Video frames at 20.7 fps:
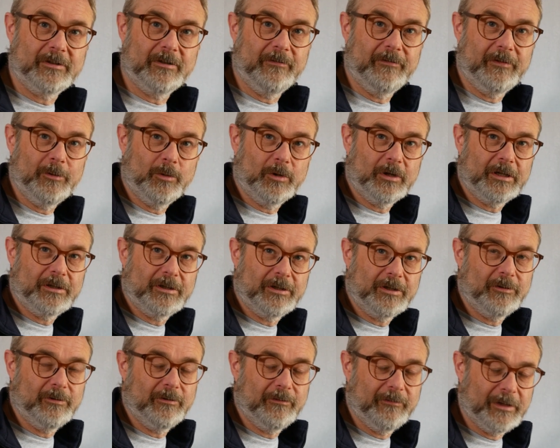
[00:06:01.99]
So if you wanted to
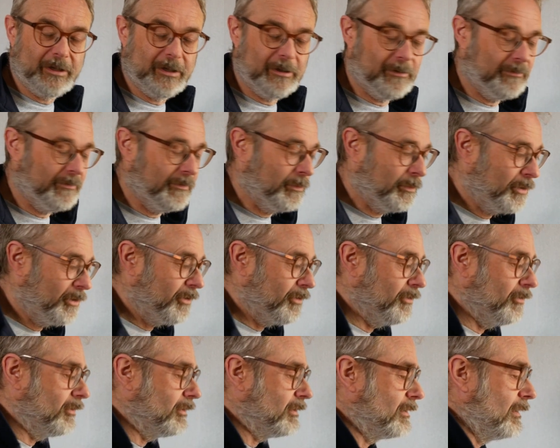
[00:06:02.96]
do a video of a
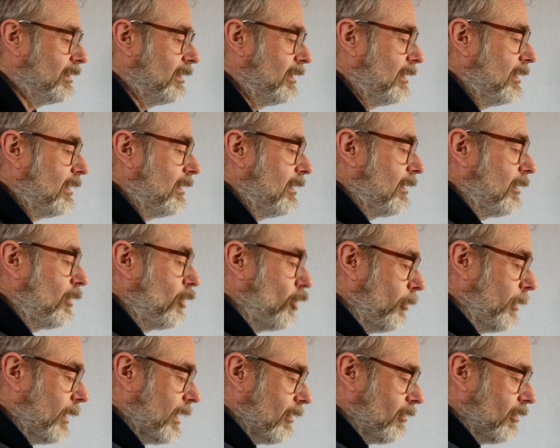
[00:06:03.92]
product,
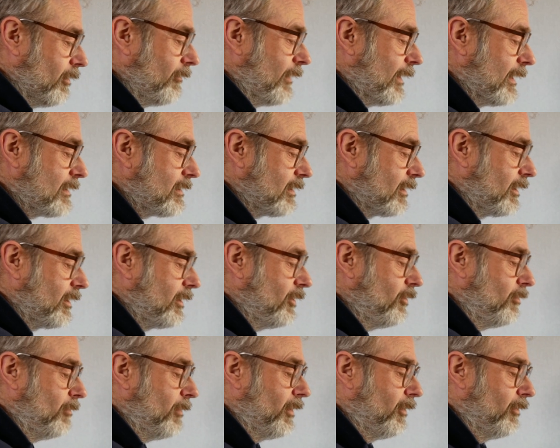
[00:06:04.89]
come out of
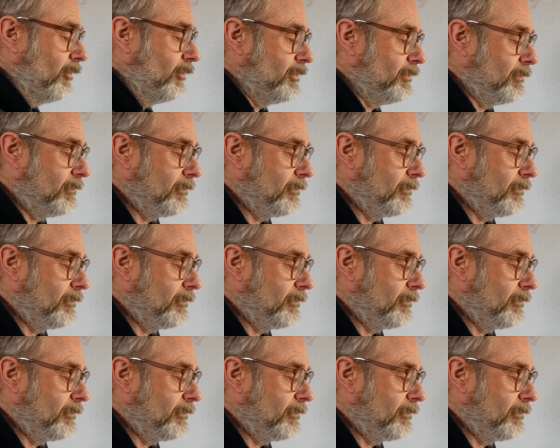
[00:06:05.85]
S&Q mode.